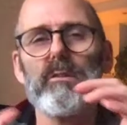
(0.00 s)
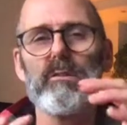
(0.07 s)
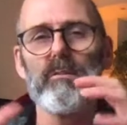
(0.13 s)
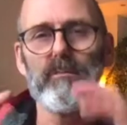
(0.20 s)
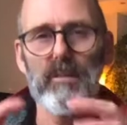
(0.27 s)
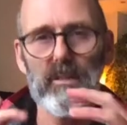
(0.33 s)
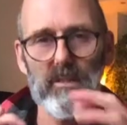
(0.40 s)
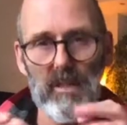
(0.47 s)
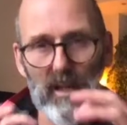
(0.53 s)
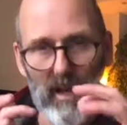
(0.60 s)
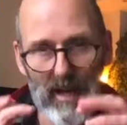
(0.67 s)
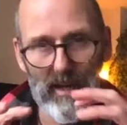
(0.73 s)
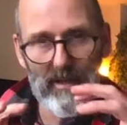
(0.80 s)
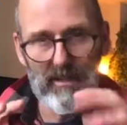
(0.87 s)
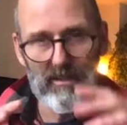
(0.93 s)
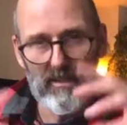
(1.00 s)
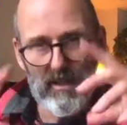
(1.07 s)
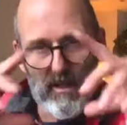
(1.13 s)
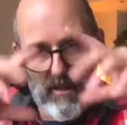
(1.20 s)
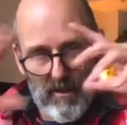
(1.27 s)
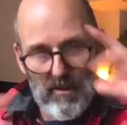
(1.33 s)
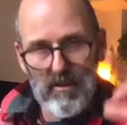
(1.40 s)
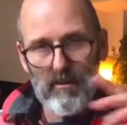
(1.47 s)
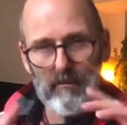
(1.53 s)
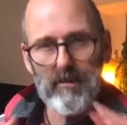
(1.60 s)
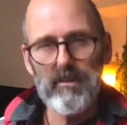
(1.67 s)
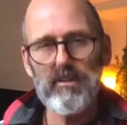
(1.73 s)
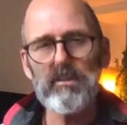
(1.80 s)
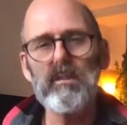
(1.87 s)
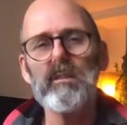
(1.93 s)
of these lines, you
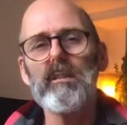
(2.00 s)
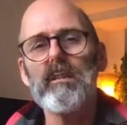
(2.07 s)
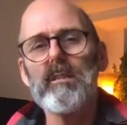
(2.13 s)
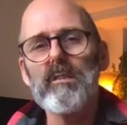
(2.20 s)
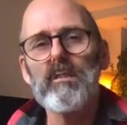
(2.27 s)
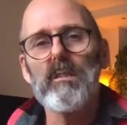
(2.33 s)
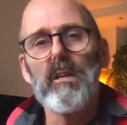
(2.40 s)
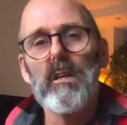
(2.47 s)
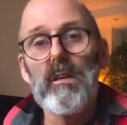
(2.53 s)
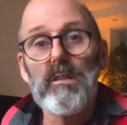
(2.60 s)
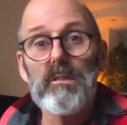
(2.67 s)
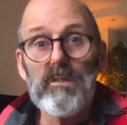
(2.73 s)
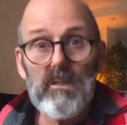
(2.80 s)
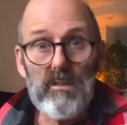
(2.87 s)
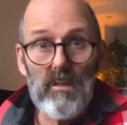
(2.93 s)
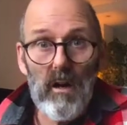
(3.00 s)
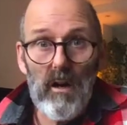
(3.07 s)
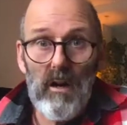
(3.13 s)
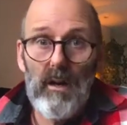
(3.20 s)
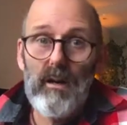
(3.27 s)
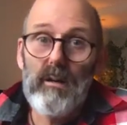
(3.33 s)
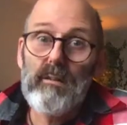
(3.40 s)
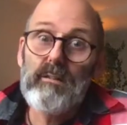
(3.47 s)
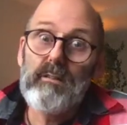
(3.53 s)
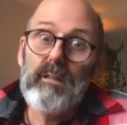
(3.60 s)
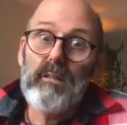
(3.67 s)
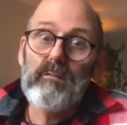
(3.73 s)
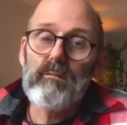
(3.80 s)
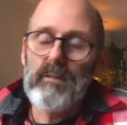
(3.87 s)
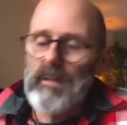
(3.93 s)
will see this star
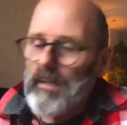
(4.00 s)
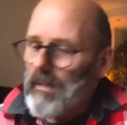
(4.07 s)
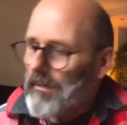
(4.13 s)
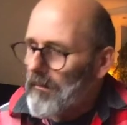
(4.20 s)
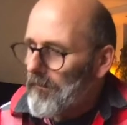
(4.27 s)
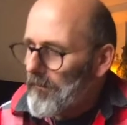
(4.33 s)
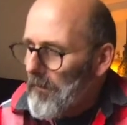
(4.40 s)
tetrahedron.